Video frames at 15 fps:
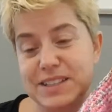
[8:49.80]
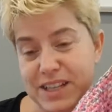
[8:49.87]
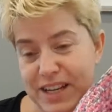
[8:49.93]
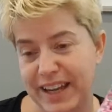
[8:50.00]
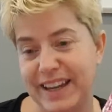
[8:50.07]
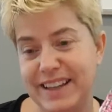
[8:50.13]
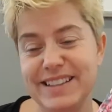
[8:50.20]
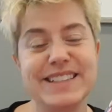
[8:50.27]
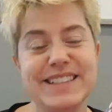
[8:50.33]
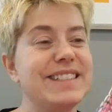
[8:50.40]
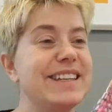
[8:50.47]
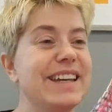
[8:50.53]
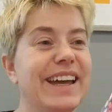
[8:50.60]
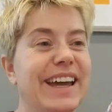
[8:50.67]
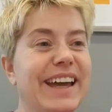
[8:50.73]

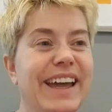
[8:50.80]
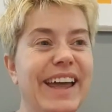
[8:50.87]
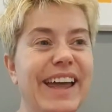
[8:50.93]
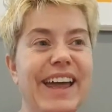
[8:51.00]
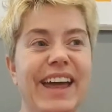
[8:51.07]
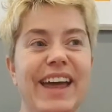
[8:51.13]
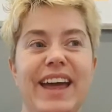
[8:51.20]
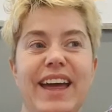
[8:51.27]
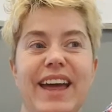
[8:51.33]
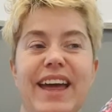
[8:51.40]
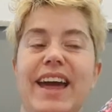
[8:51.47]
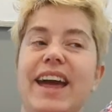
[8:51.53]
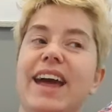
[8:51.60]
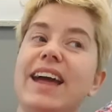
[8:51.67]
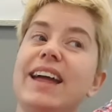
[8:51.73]
chains
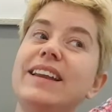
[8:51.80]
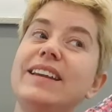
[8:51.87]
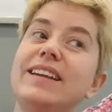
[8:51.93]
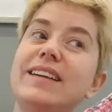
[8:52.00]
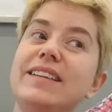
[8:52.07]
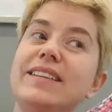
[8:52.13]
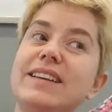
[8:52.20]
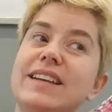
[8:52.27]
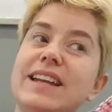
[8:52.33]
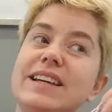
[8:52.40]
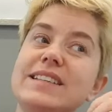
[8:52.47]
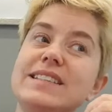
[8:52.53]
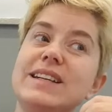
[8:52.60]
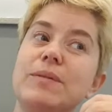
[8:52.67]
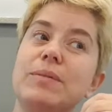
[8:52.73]
and the
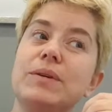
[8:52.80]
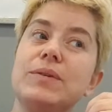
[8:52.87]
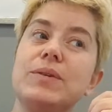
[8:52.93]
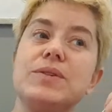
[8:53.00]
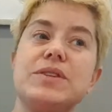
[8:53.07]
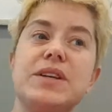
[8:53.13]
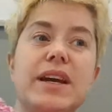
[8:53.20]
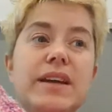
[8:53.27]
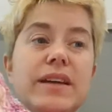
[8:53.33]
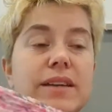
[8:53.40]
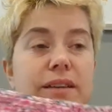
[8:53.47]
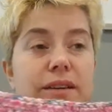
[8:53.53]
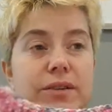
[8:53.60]
next double crochet